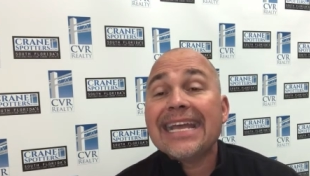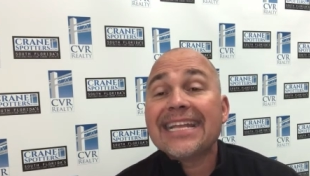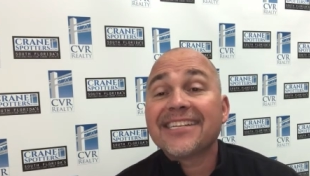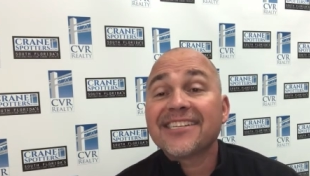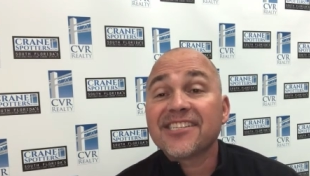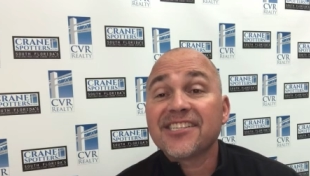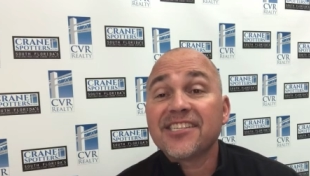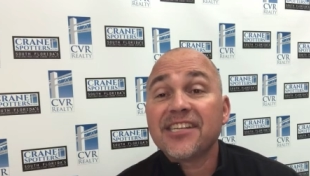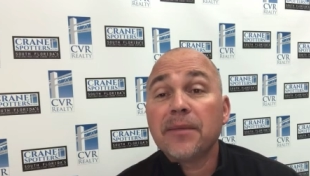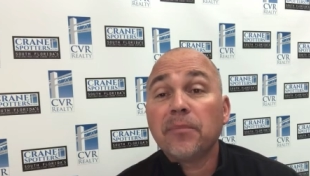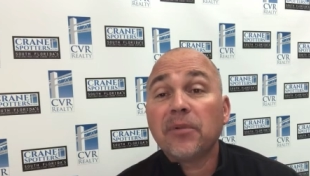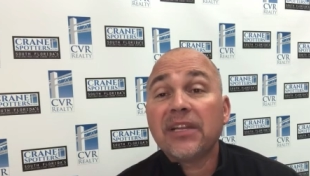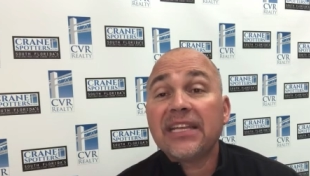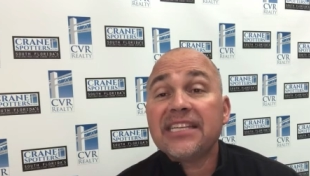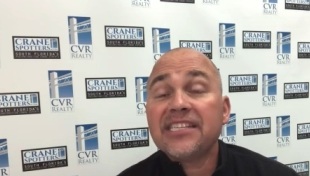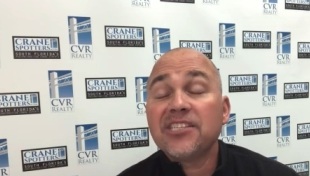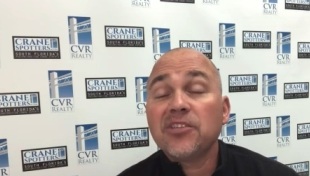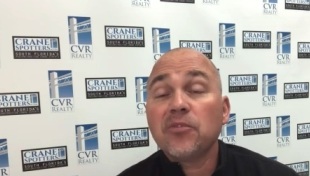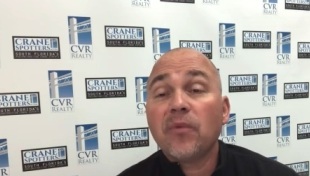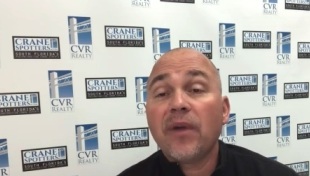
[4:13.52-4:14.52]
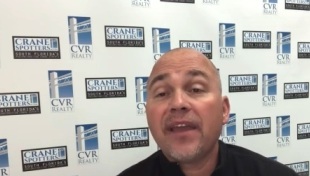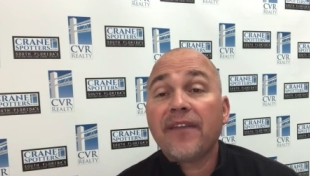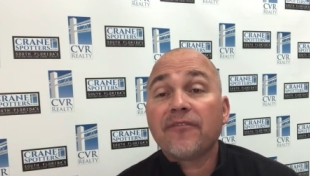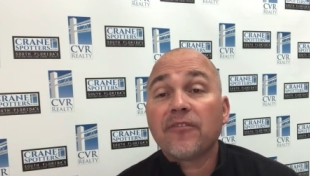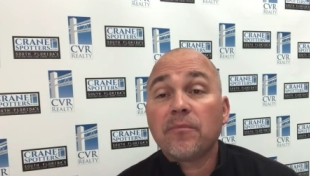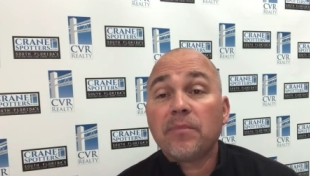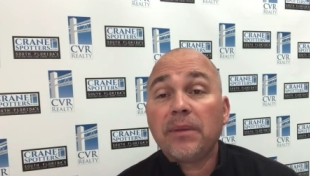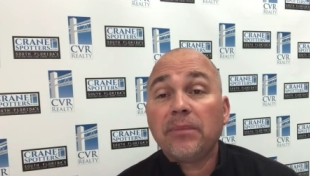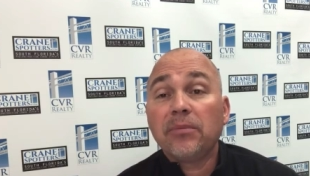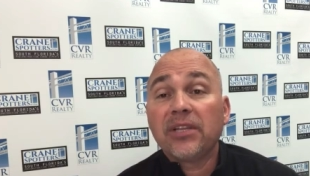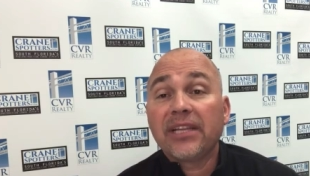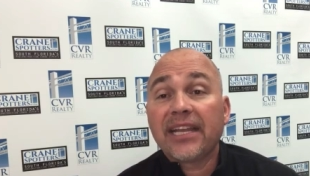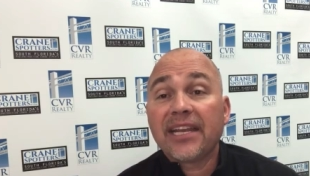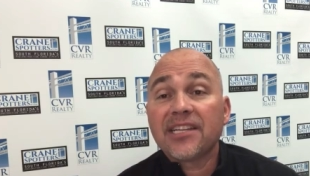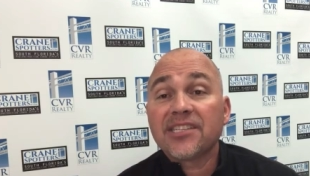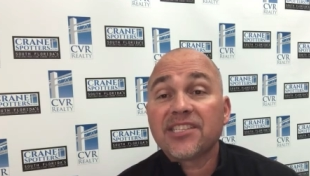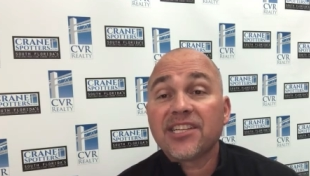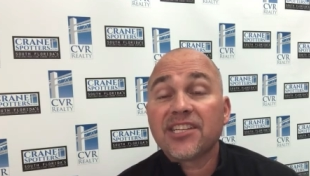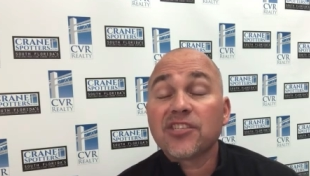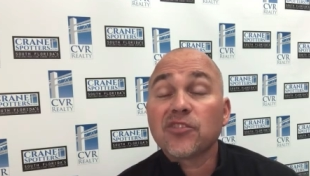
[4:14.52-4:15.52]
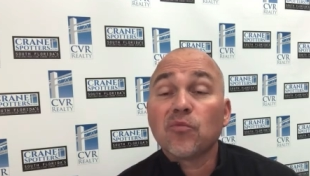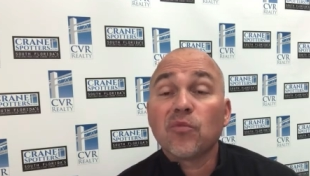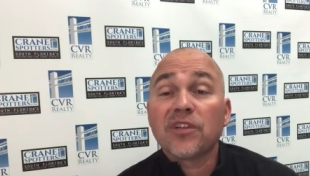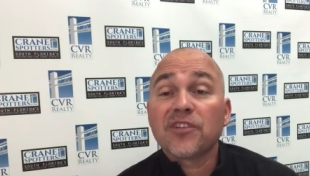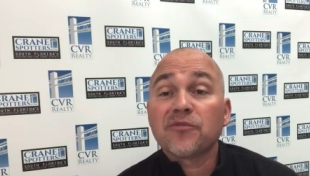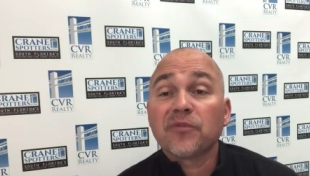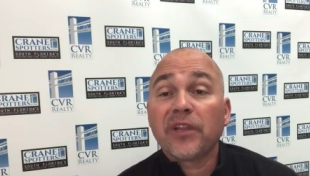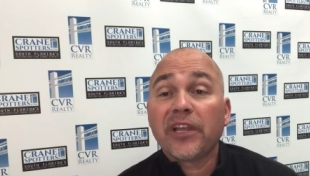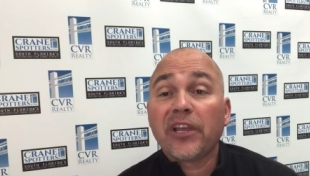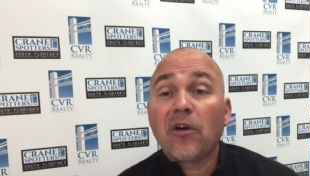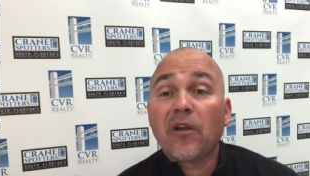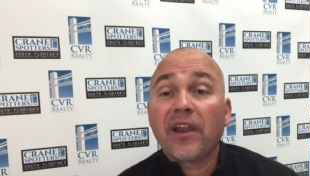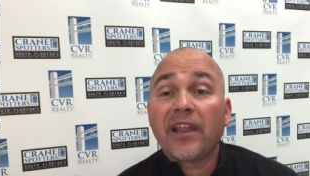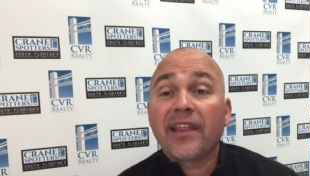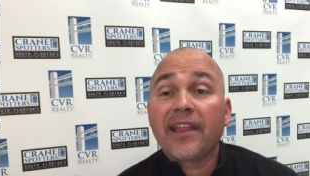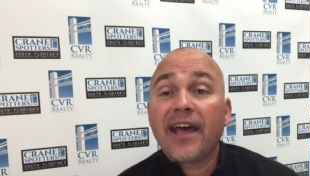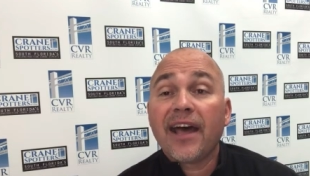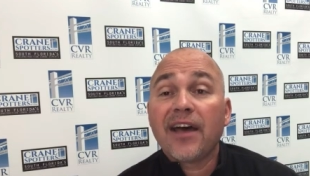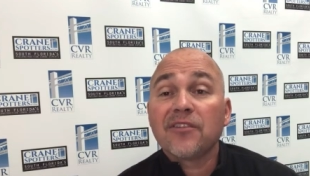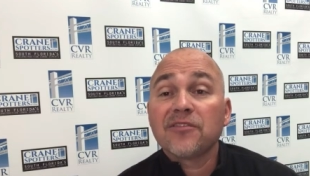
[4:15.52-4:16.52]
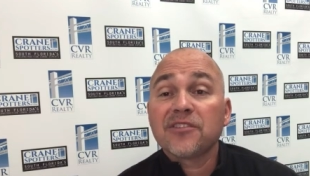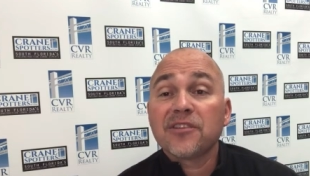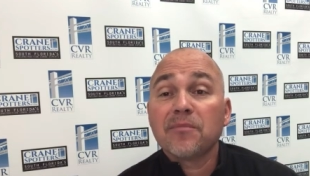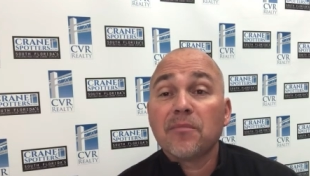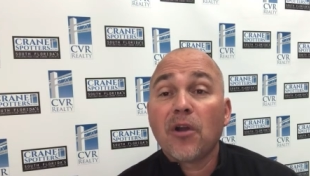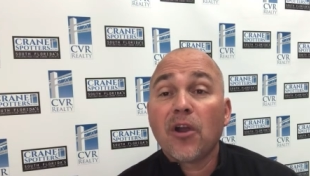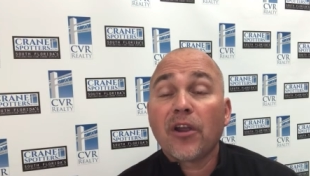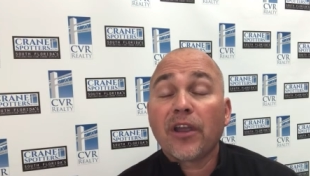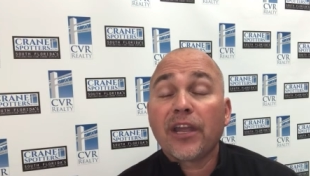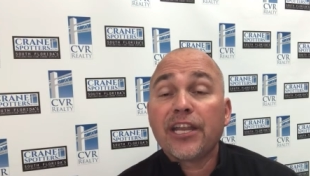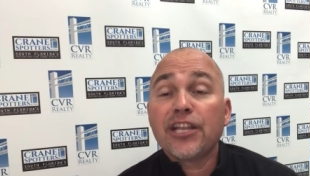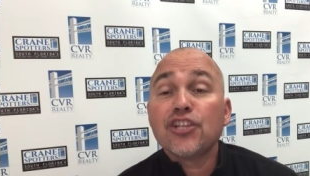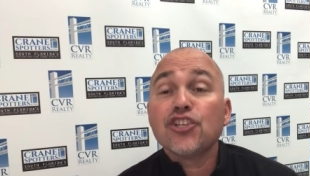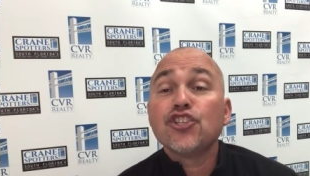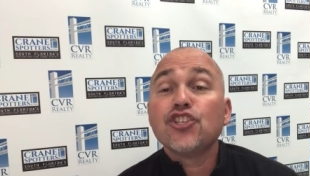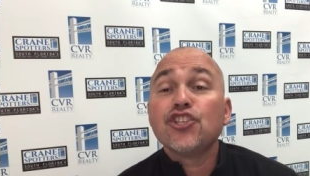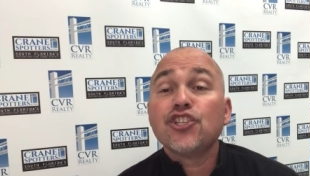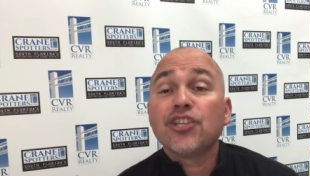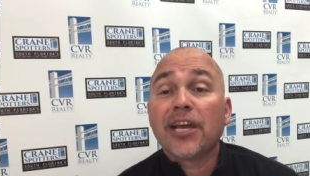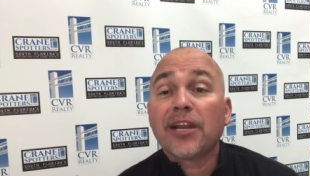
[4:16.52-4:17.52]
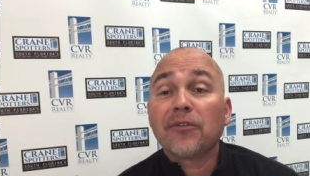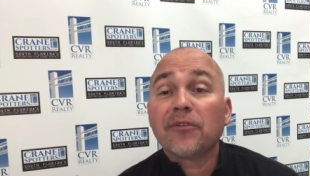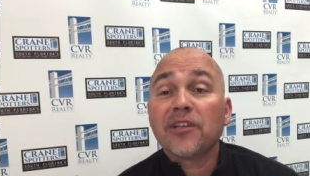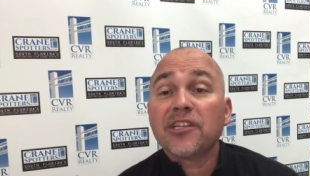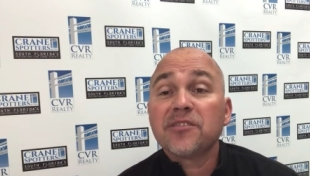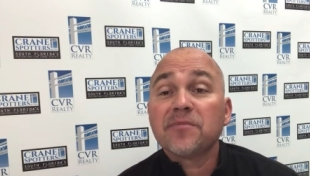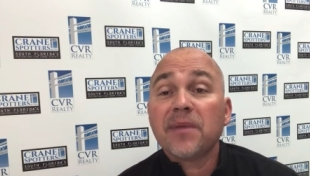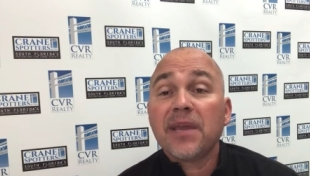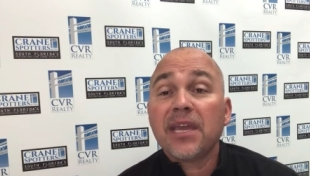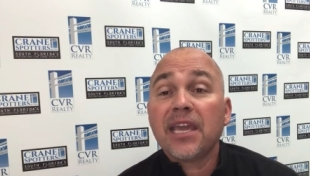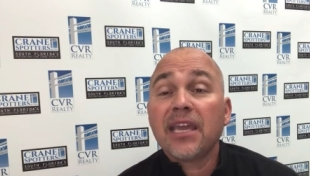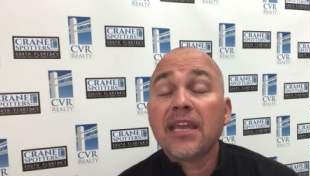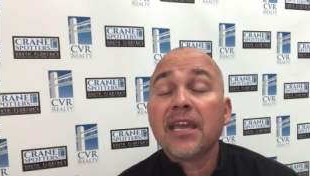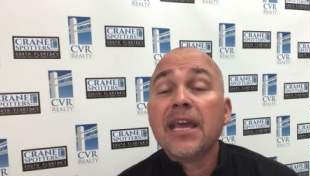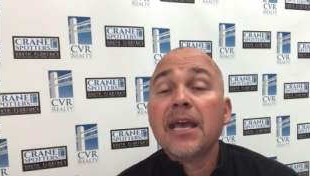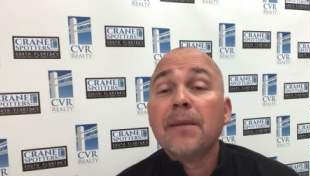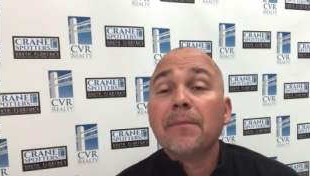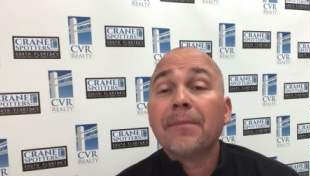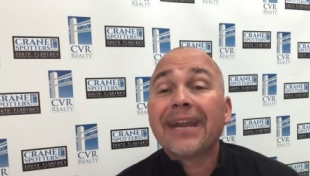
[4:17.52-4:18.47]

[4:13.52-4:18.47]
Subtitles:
it's a simple, easy way for people to get a sense of what's really going on in the housing market, generally speaking.